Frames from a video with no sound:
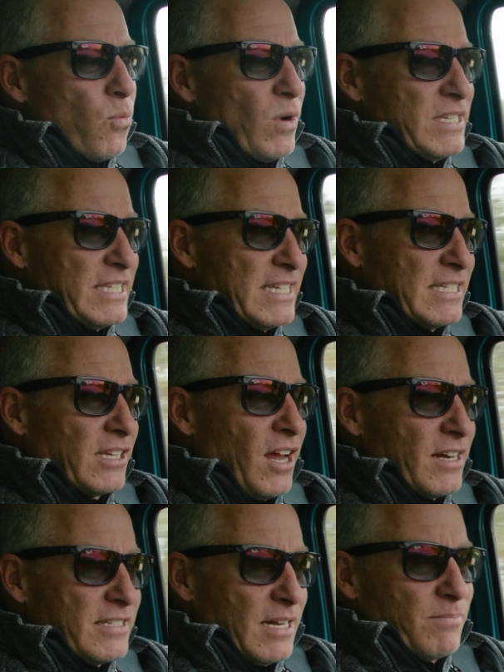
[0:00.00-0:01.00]
Once this
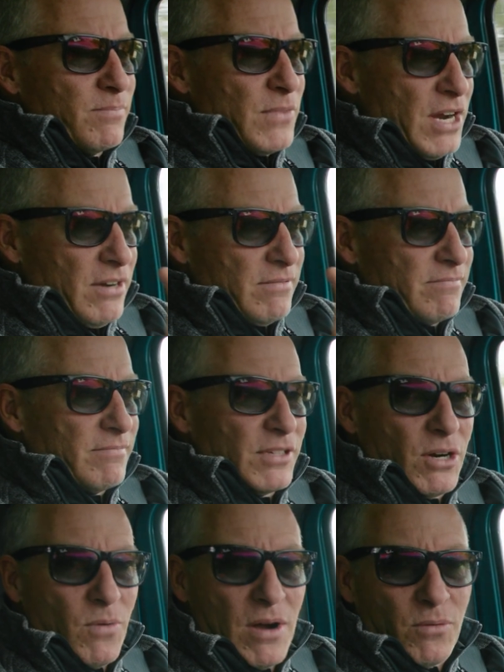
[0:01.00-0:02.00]
locks up there,
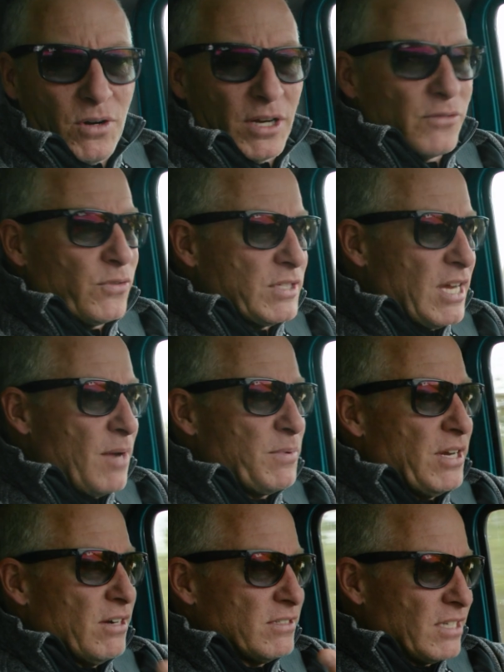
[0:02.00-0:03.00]
you know what, we're looking for
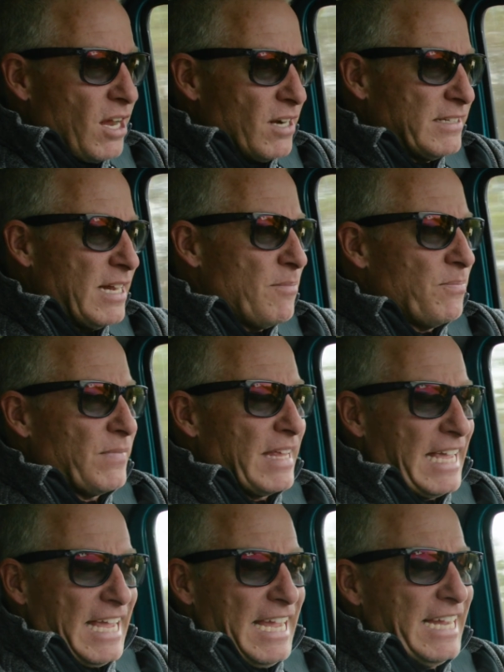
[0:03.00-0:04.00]
top gear, it's locked up.
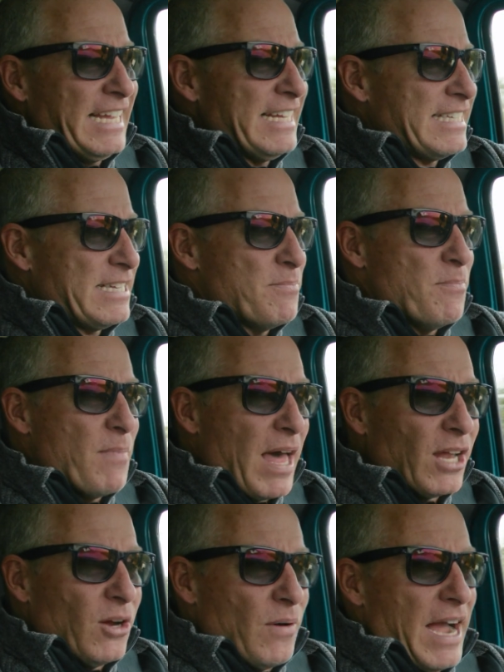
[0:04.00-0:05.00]
It gets to
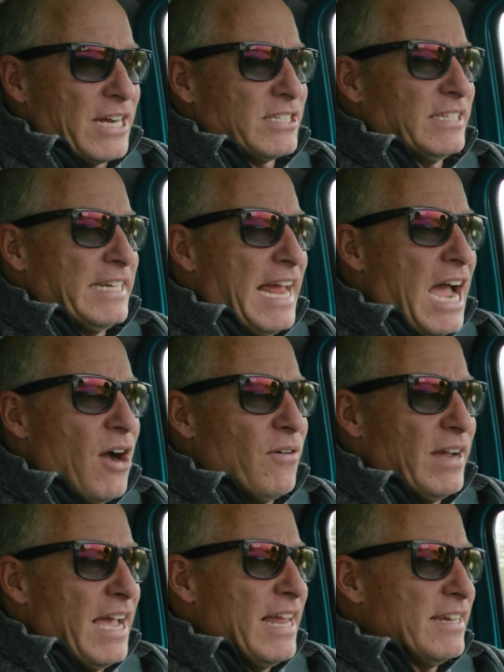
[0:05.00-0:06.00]
mellow actually
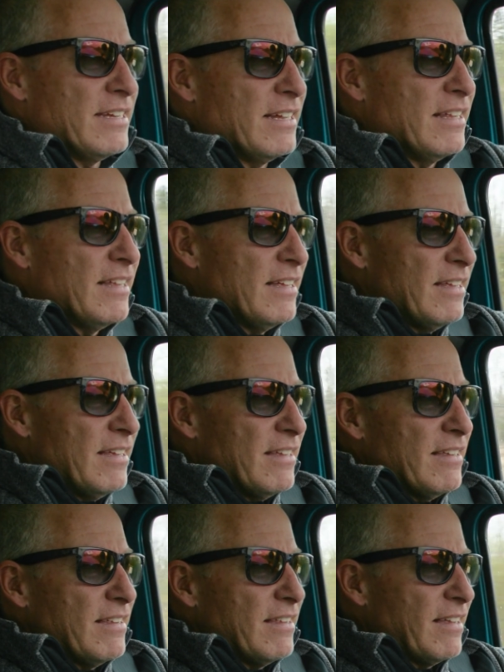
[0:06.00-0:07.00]
now. And
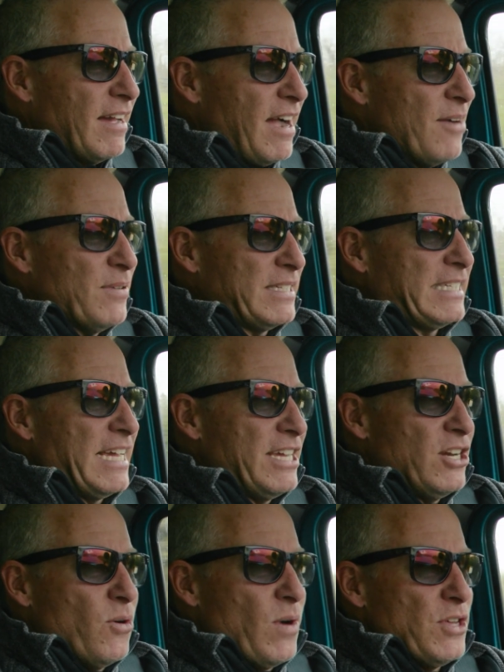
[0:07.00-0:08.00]
I would say,
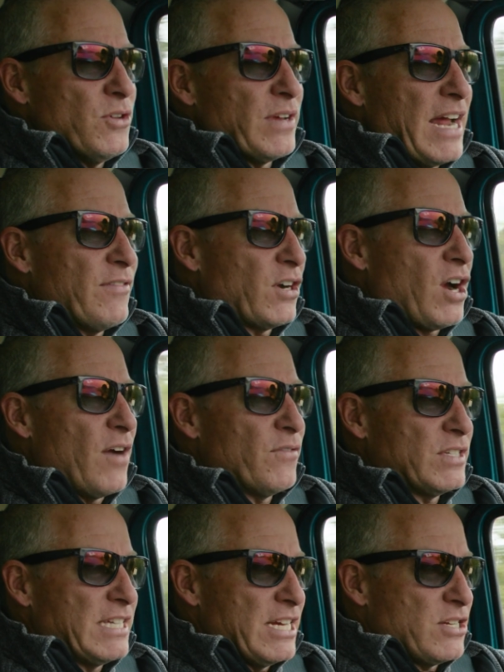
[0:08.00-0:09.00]
you know what, you can have a
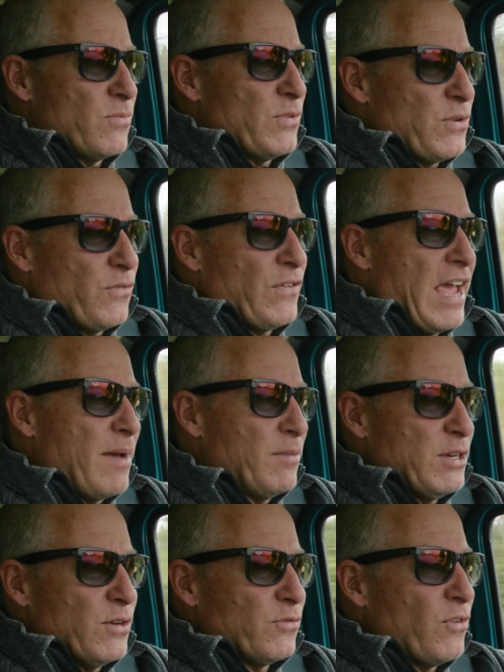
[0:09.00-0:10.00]
conversation with your
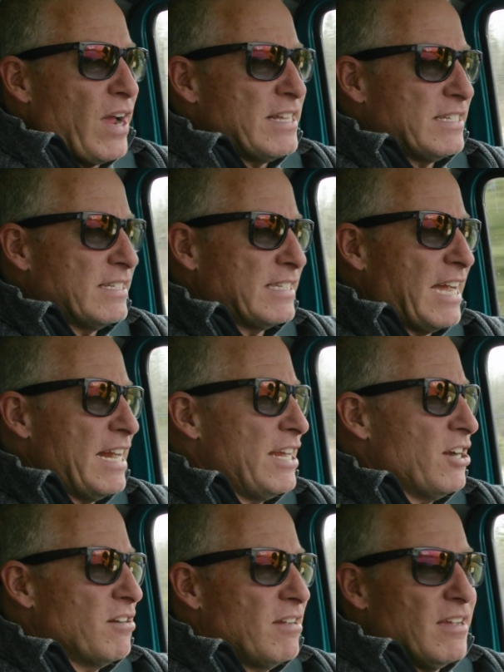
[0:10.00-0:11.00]
family, your friends inside
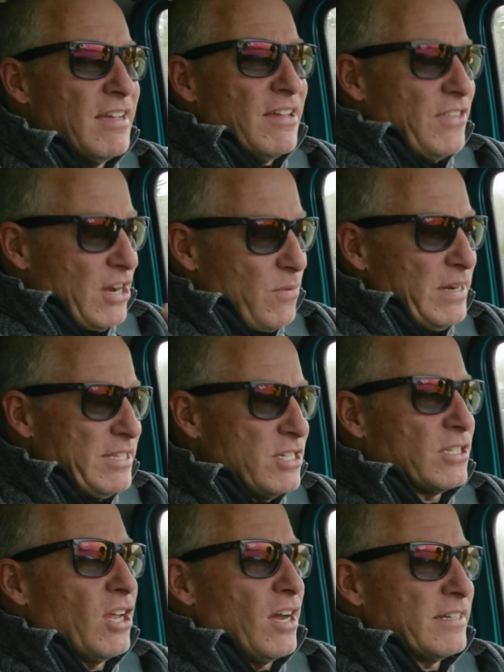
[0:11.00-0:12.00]
here. There, we're
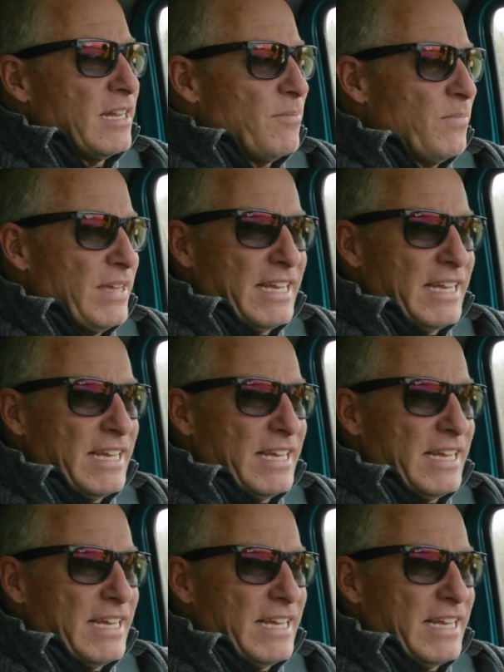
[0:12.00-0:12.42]
just locked up.